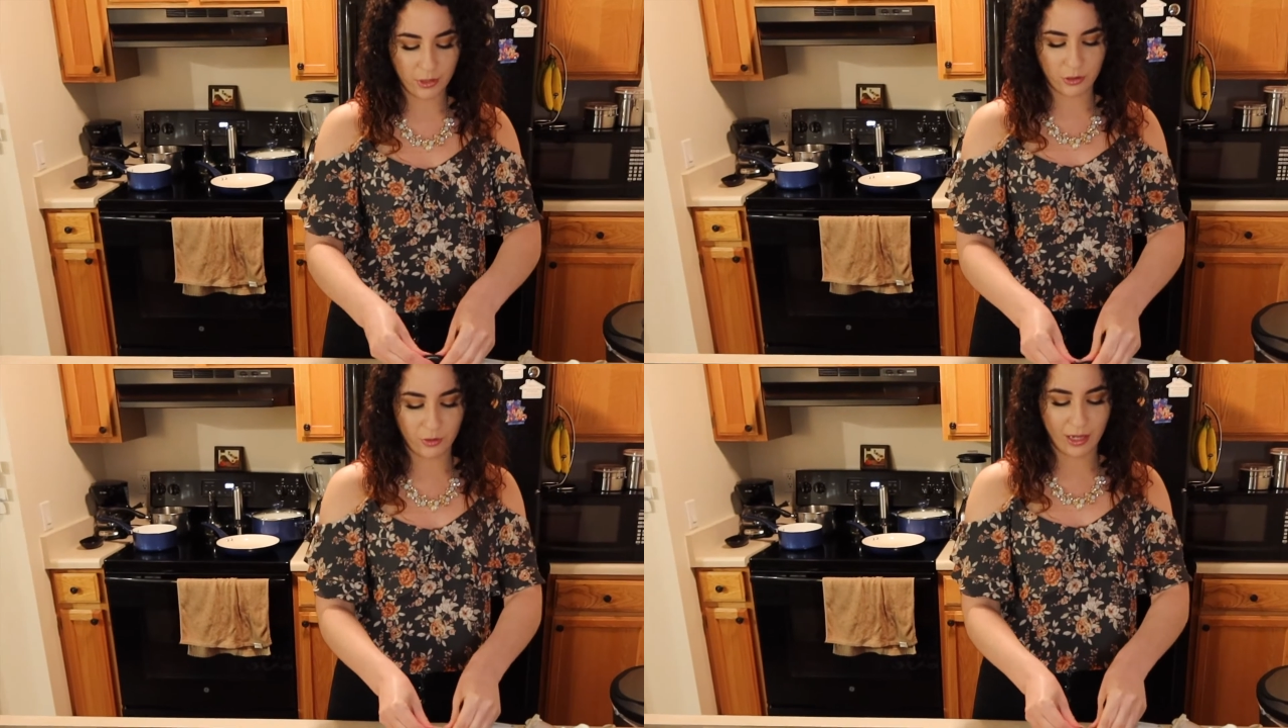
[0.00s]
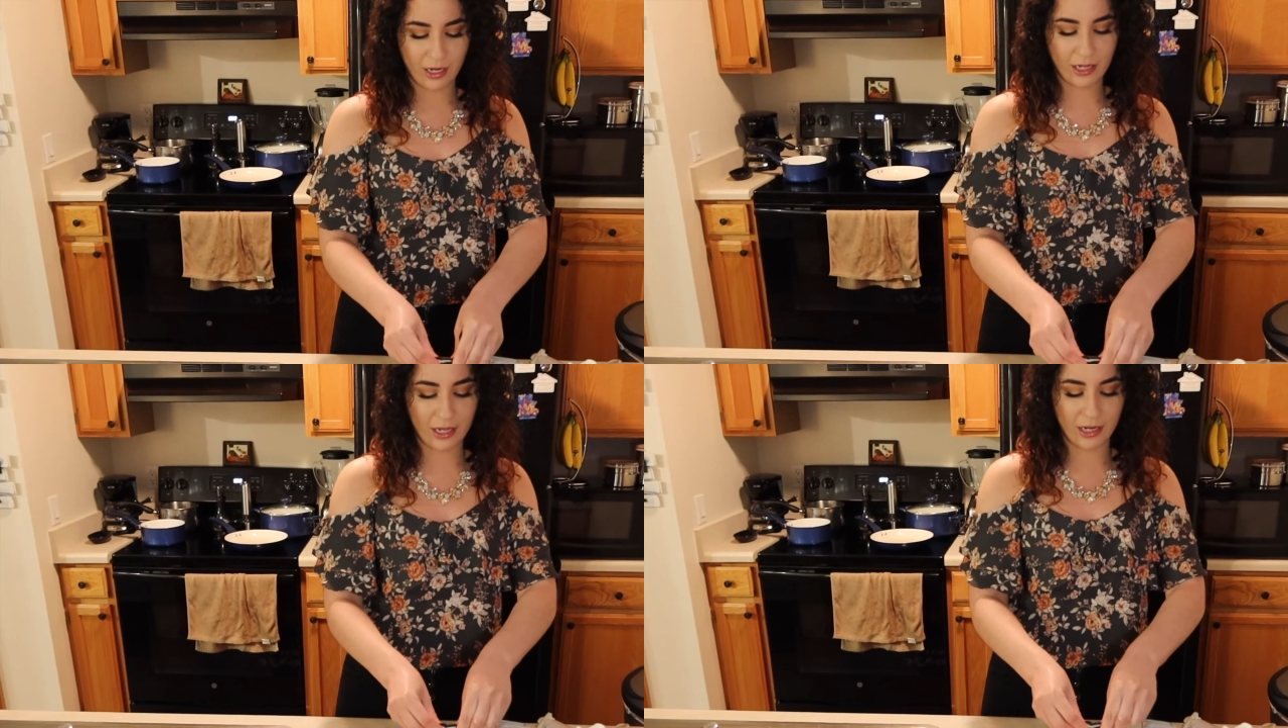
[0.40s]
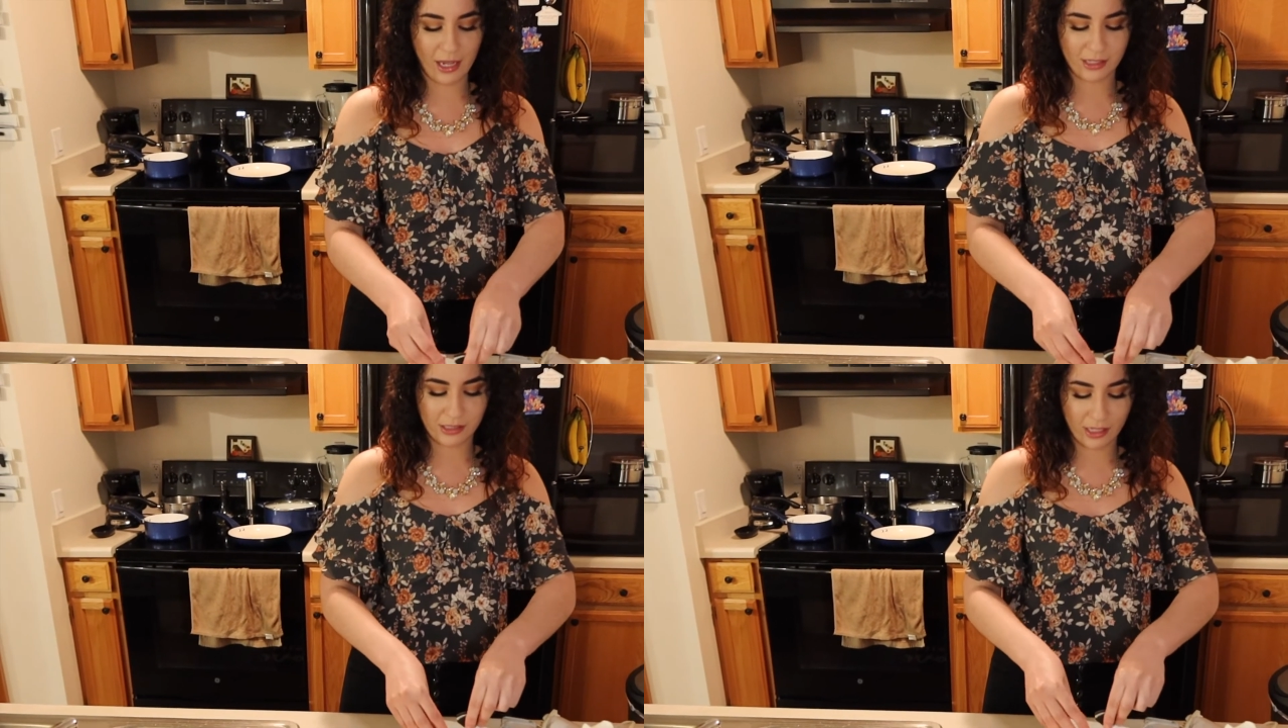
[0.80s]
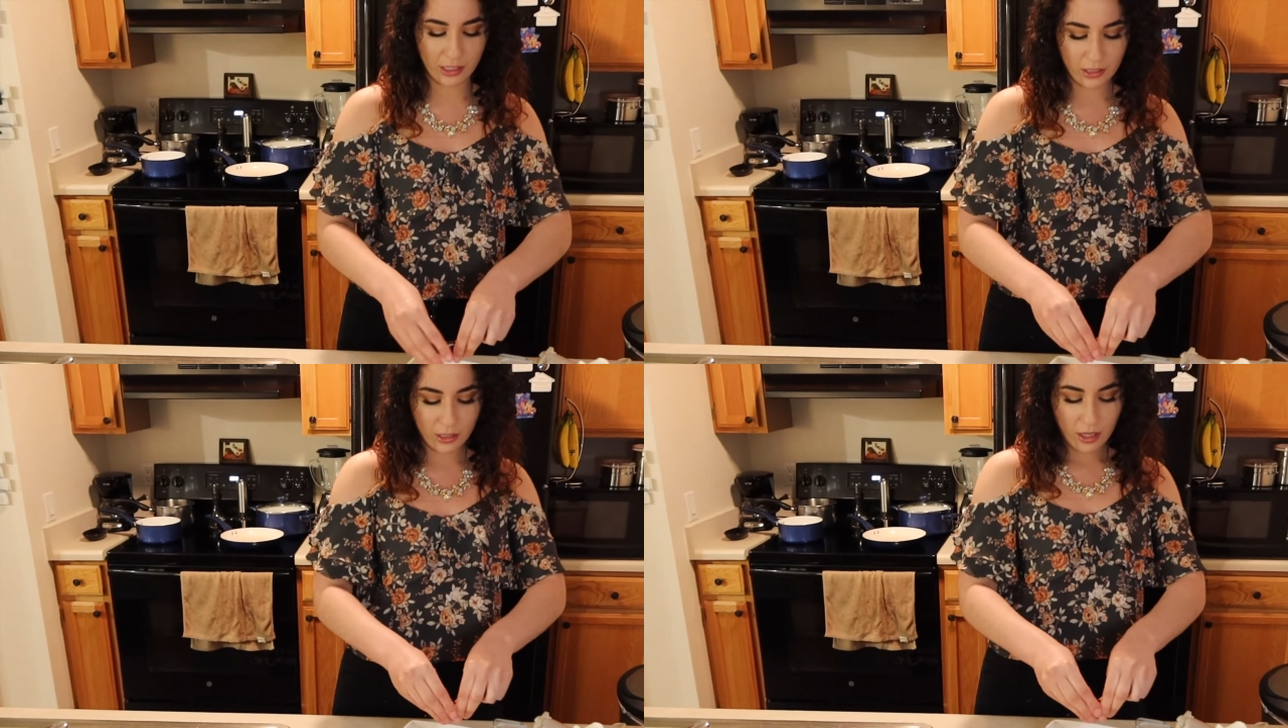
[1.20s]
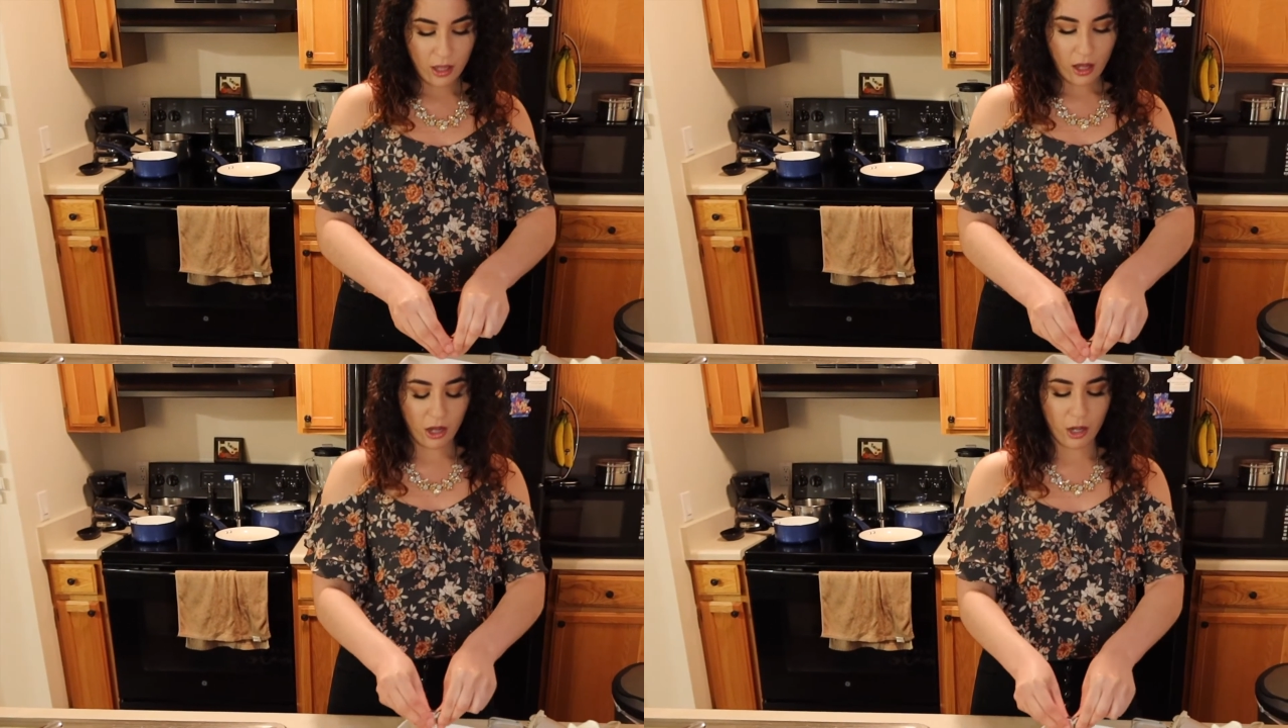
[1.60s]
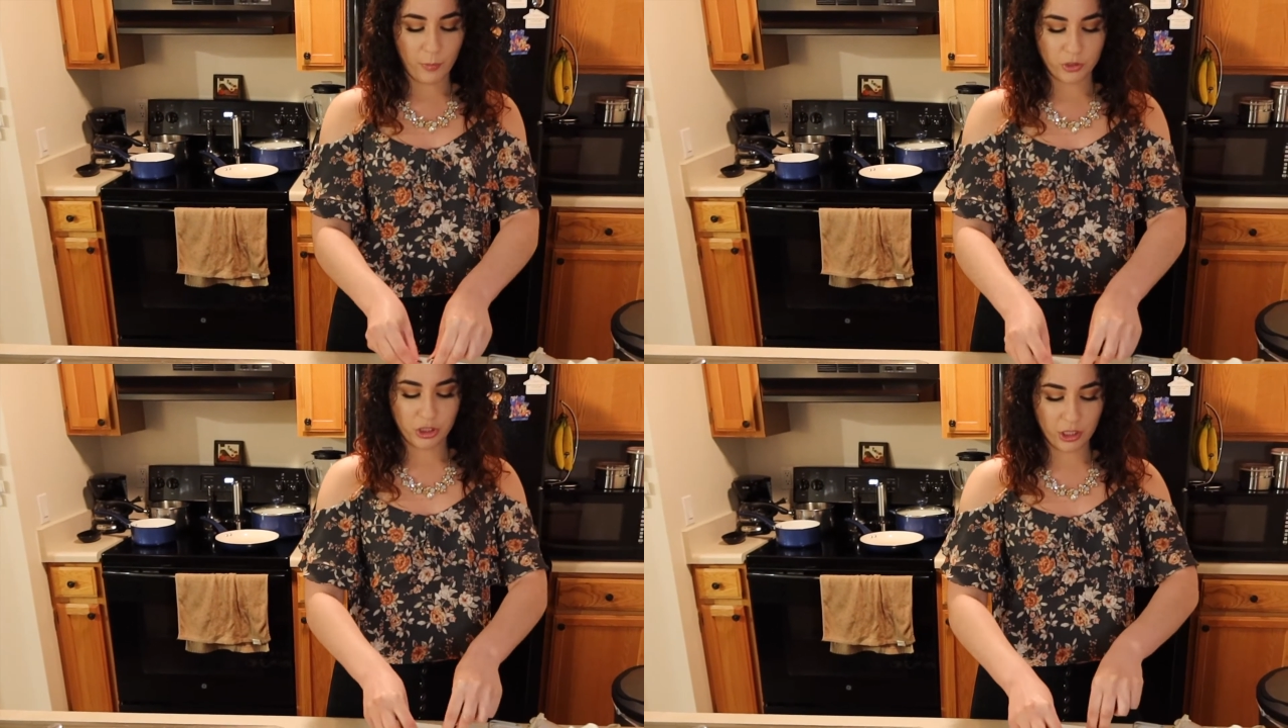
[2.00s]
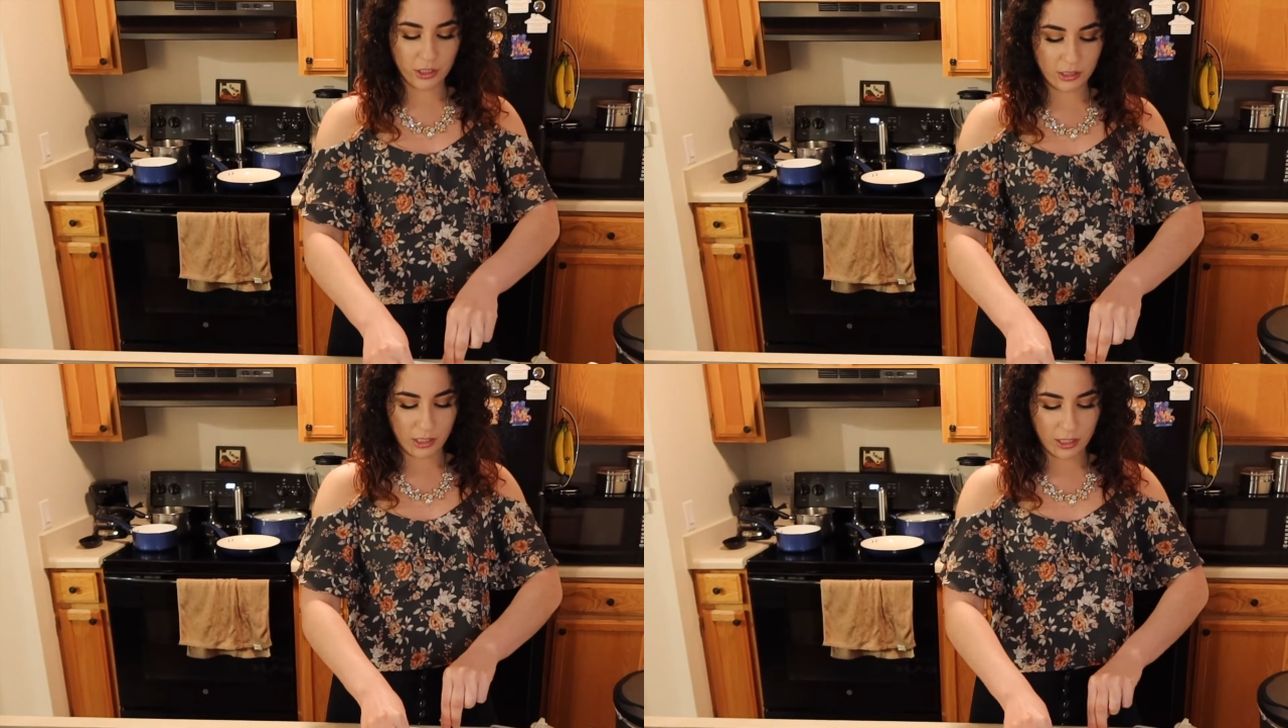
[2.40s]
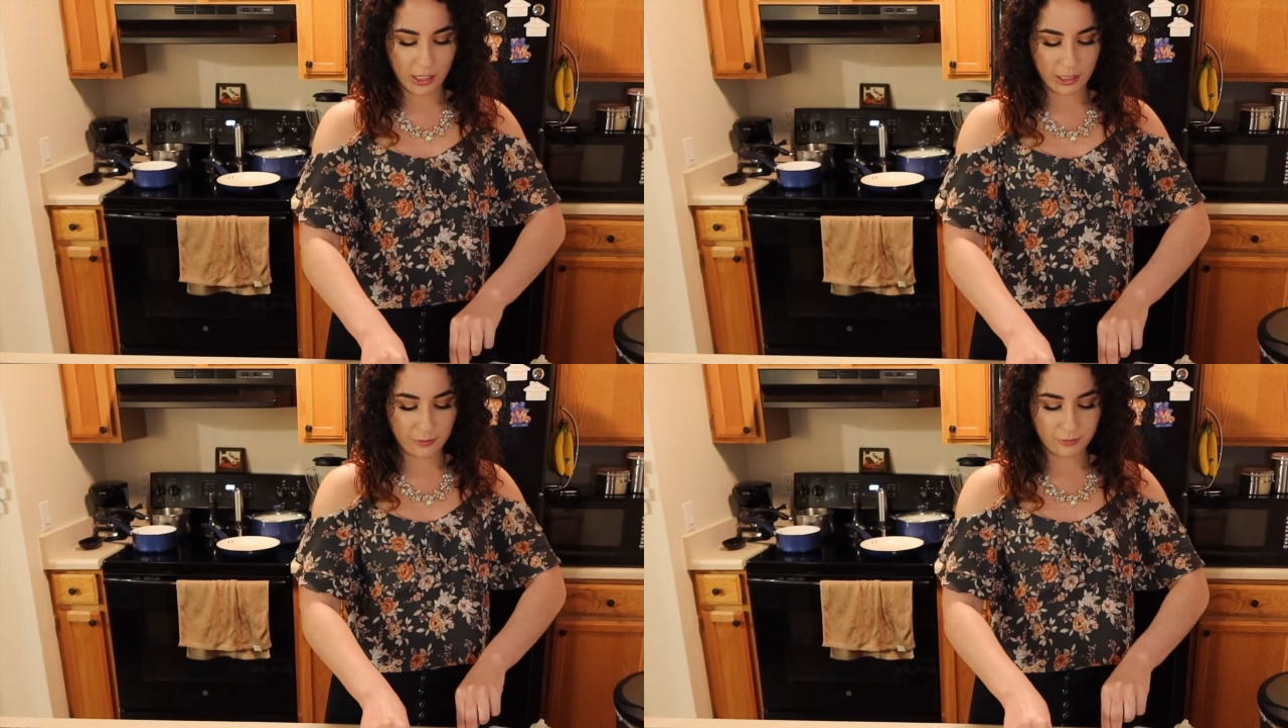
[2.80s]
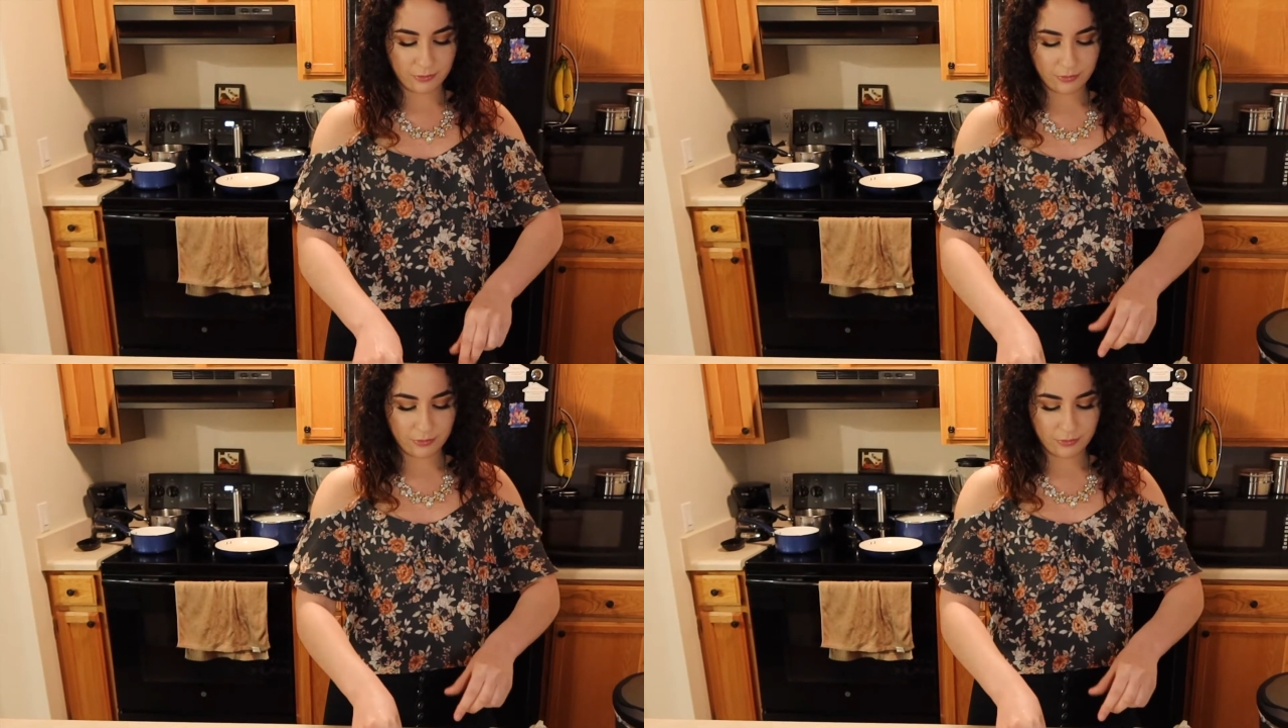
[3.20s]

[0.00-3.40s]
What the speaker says: you know that it kind of has like a couple of chunks in there.